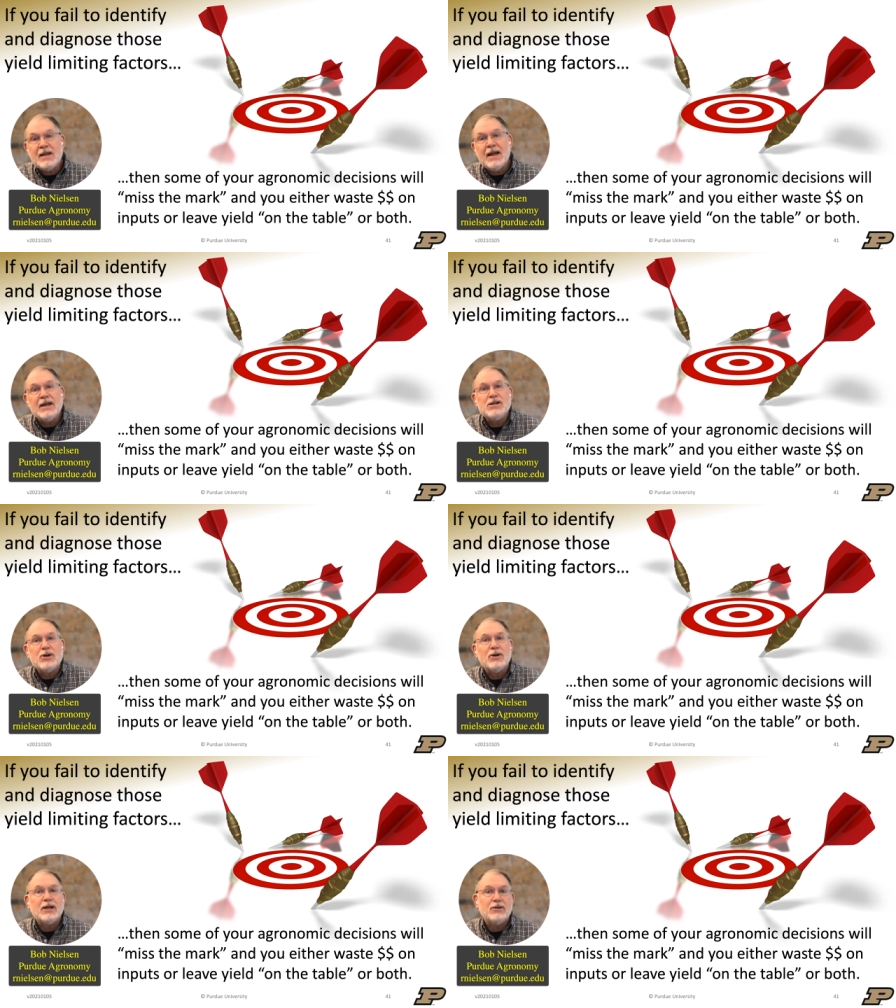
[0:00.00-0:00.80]
And you're
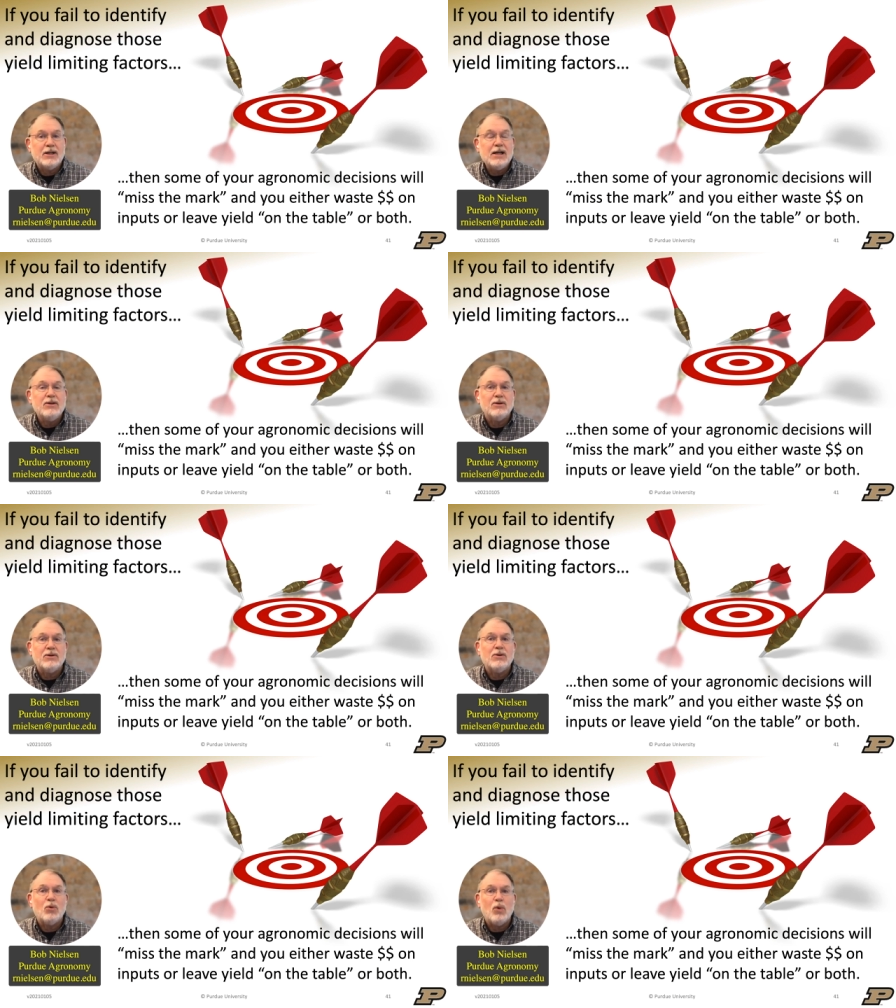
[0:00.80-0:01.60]
going to
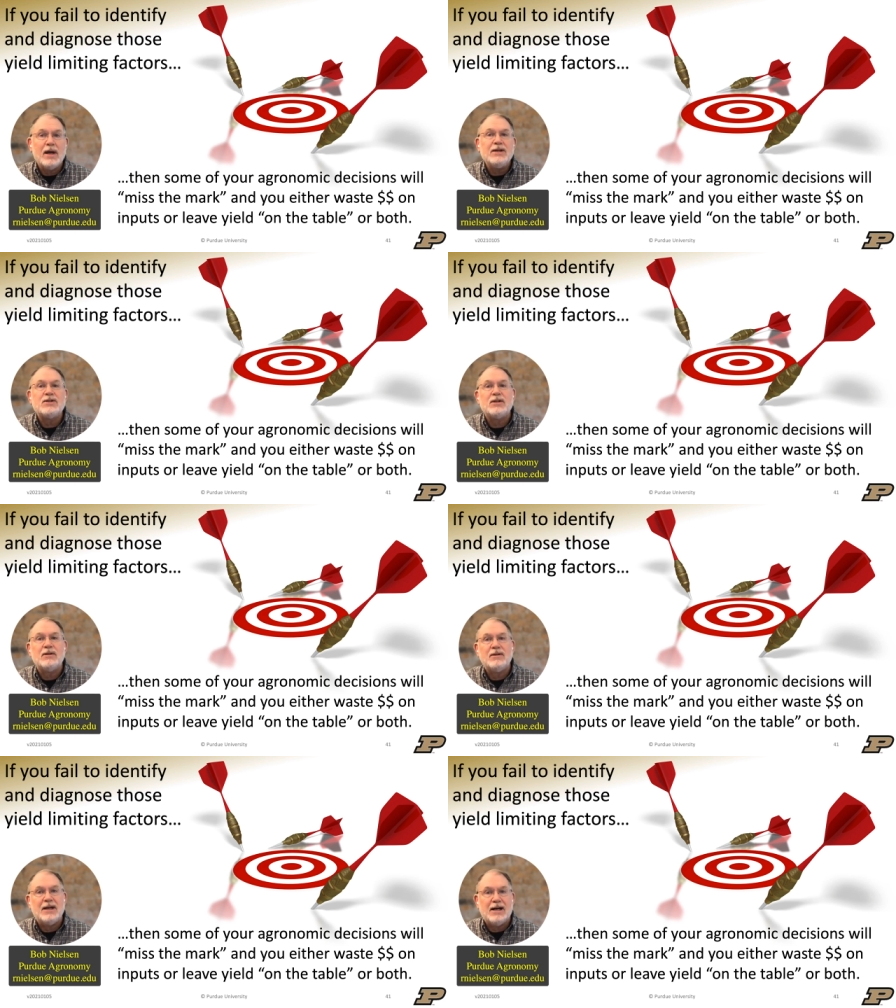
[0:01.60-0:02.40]
either waste
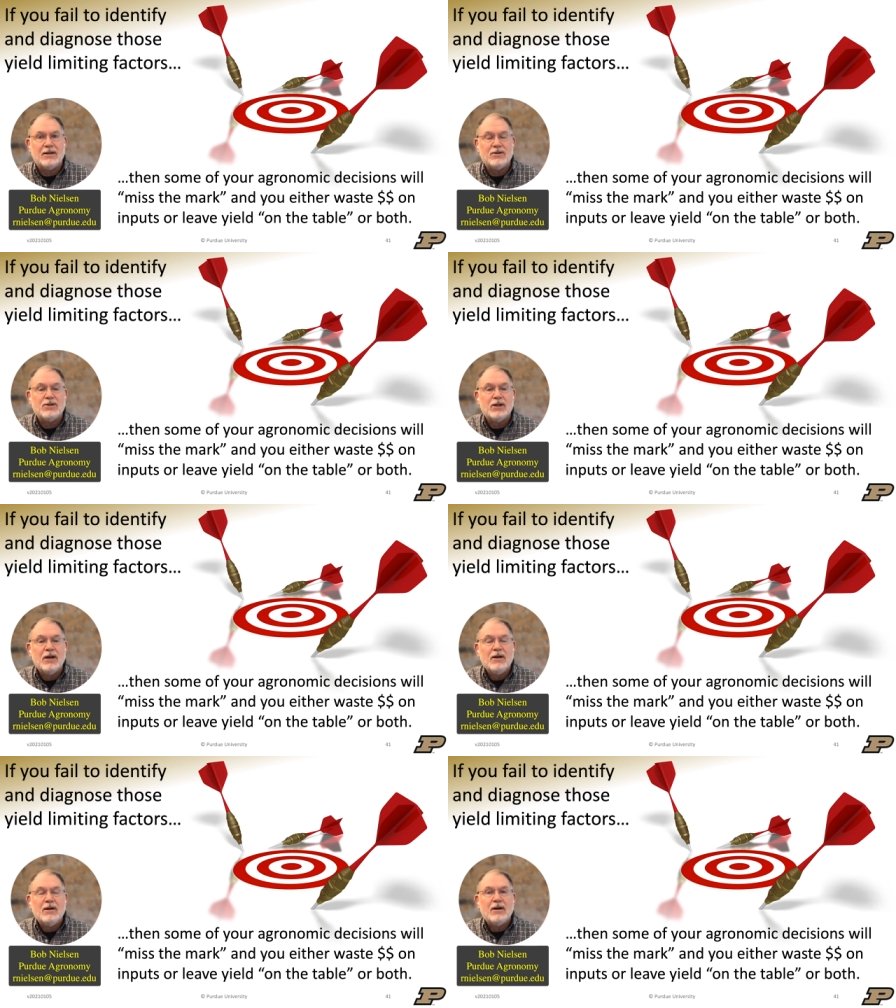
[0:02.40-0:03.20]
dollars
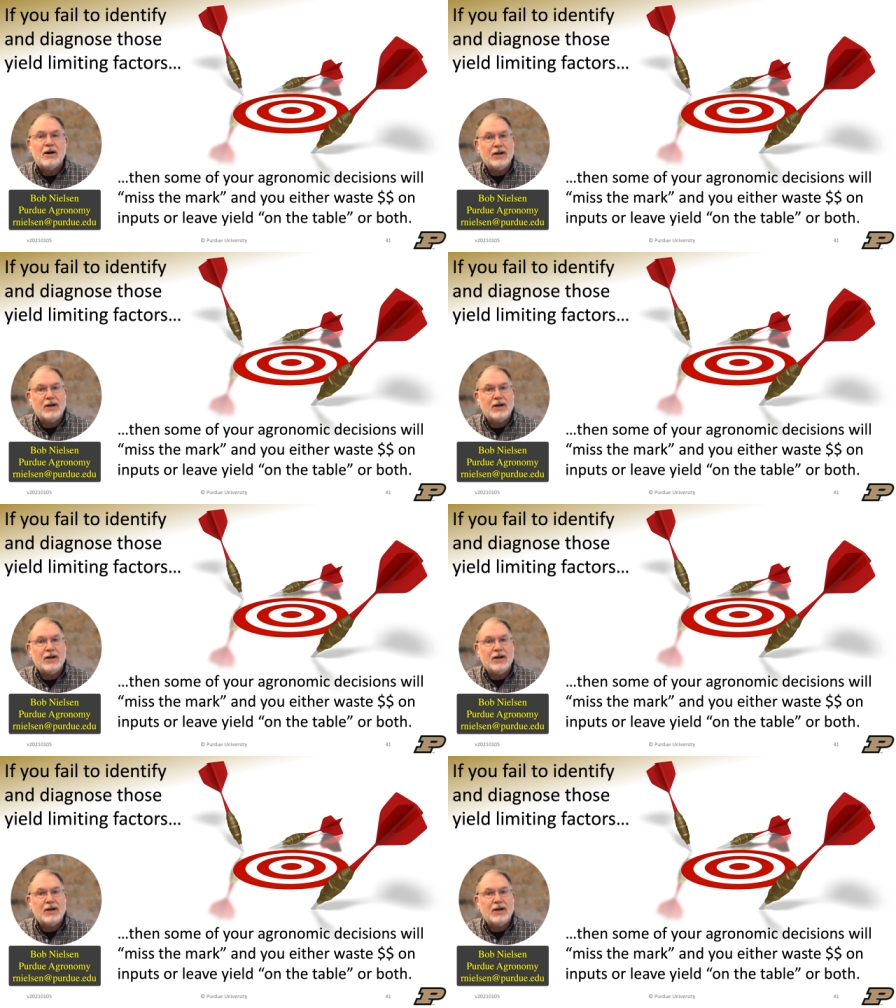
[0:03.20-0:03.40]
on